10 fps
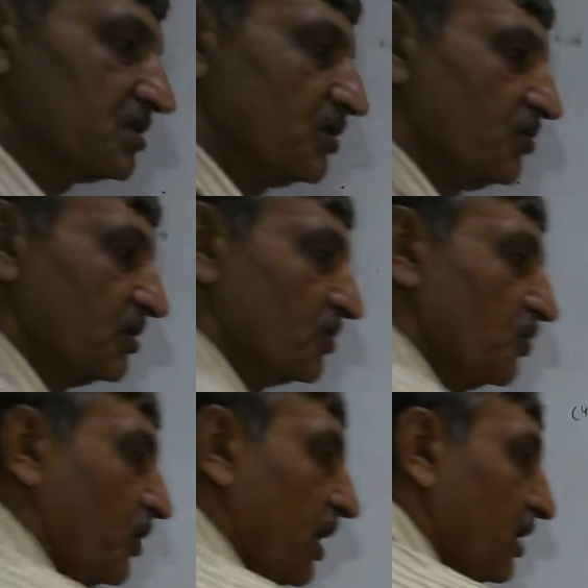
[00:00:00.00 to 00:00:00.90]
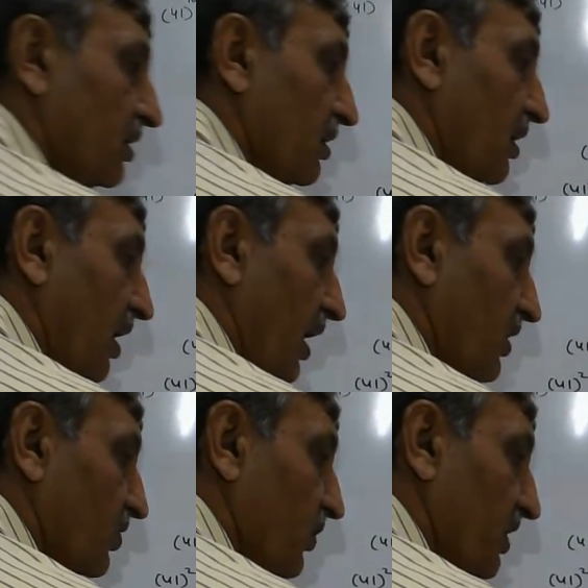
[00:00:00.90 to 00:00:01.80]
equal to 1
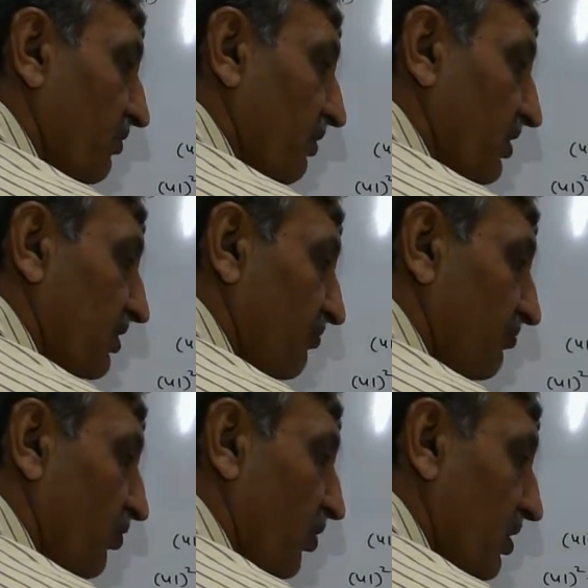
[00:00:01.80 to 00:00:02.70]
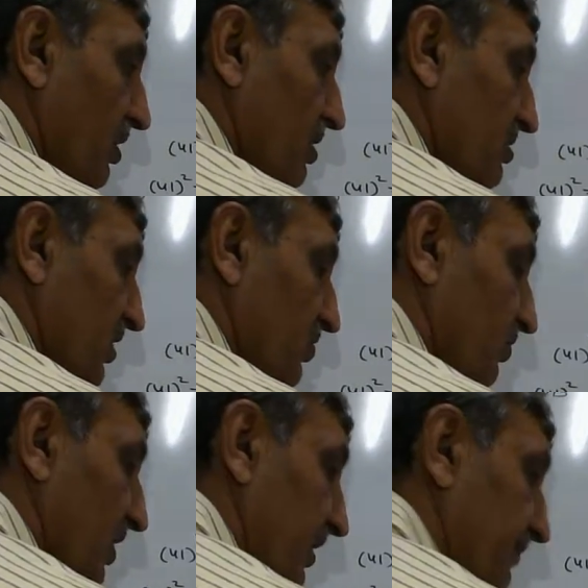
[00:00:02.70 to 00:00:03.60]
and 21 then 4 618.